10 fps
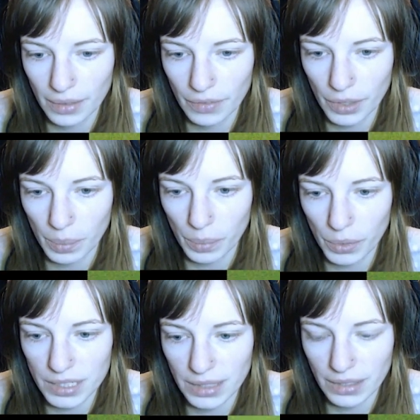Very
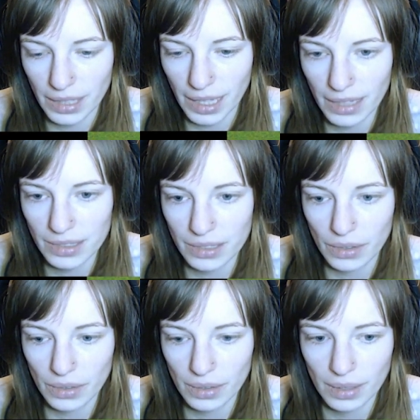pretty looking cats,
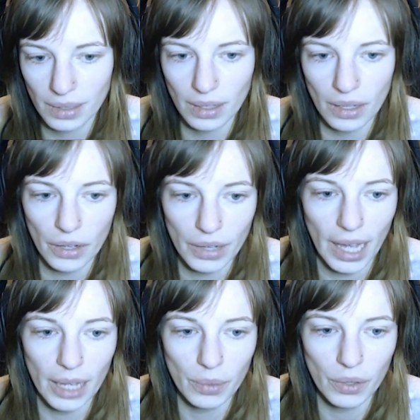though.
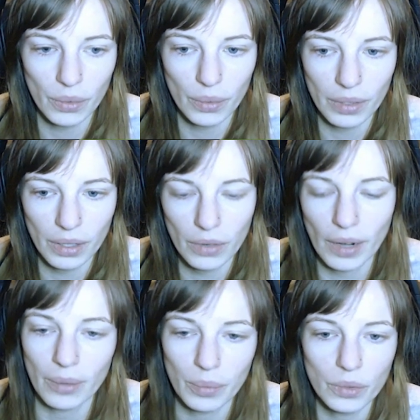Okay, well, all
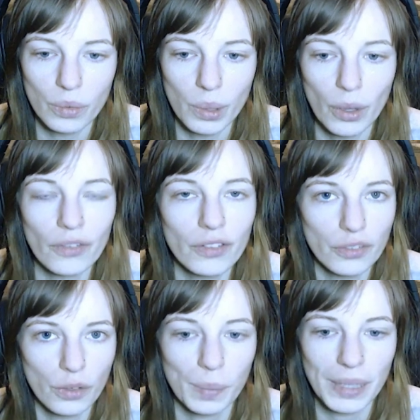right, we'll, we'll go for
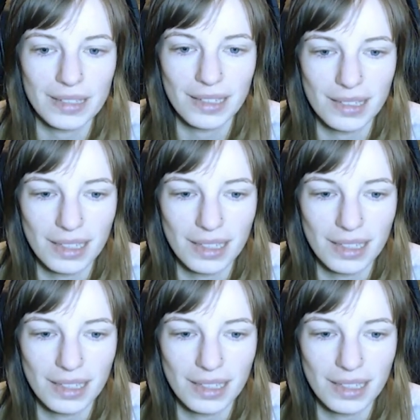four pieces